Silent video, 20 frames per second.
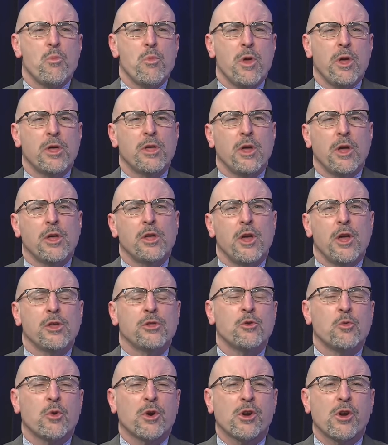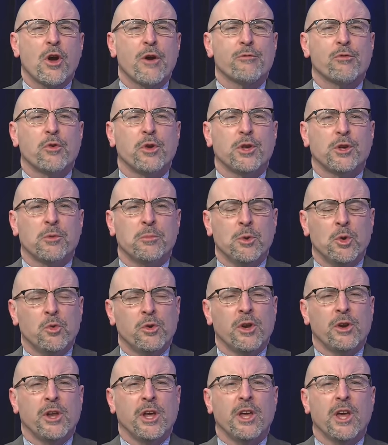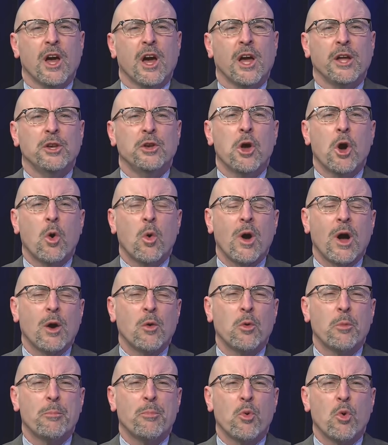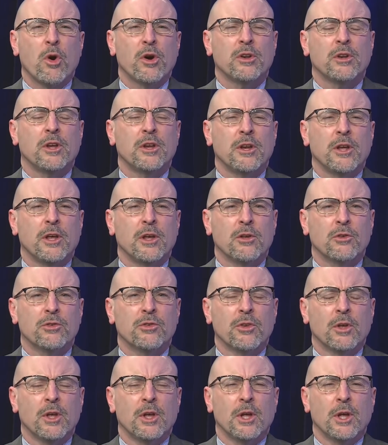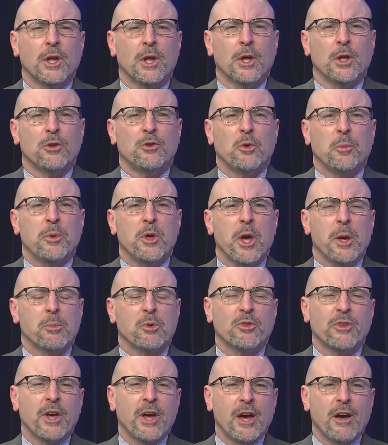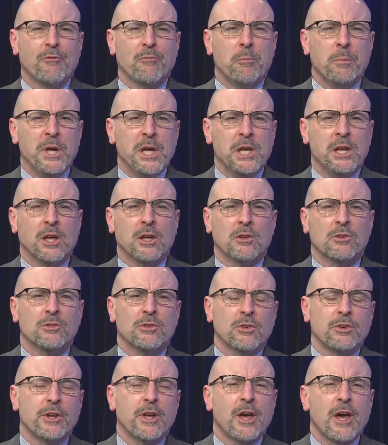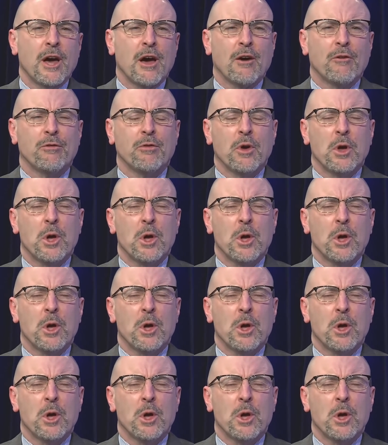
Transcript: in, in the recovery community, I know how important it is to be able to have meetings and to have